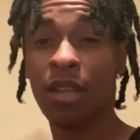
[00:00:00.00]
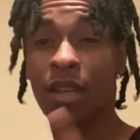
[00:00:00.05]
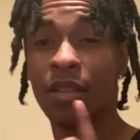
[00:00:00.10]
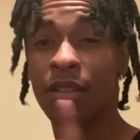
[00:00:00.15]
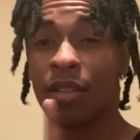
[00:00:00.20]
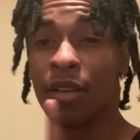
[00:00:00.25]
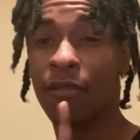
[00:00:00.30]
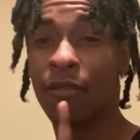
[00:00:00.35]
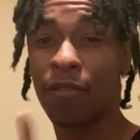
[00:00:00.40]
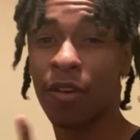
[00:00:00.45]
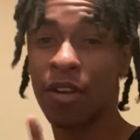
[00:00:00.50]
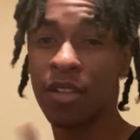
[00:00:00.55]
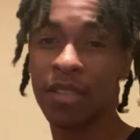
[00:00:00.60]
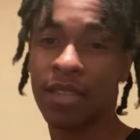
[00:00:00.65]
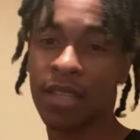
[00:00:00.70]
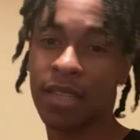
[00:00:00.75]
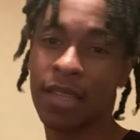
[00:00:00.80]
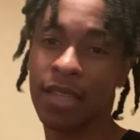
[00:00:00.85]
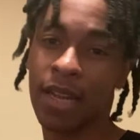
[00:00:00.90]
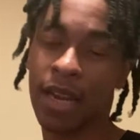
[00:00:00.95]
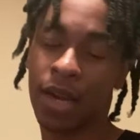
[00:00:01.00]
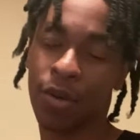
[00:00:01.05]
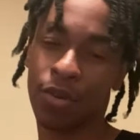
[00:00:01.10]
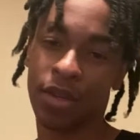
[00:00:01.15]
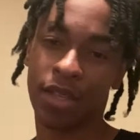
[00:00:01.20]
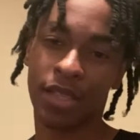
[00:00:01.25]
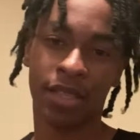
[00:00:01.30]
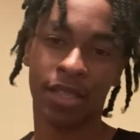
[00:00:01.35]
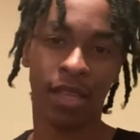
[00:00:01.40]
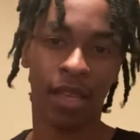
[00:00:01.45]
The first thing that I want
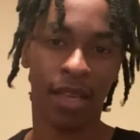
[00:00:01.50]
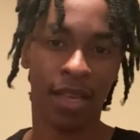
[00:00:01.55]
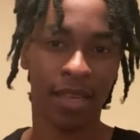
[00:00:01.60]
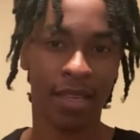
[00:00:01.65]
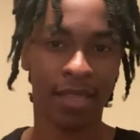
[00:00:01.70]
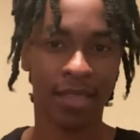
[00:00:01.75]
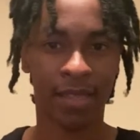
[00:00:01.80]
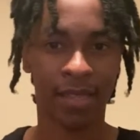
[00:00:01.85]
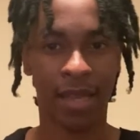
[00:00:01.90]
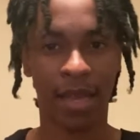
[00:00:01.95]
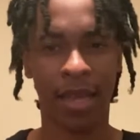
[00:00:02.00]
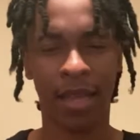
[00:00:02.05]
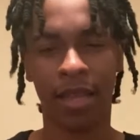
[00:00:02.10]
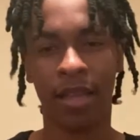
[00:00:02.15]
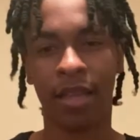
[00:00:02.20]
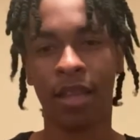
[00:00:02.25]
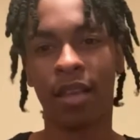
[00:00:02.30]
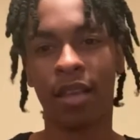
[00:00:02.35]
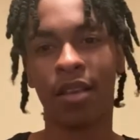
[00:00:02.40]
to say is that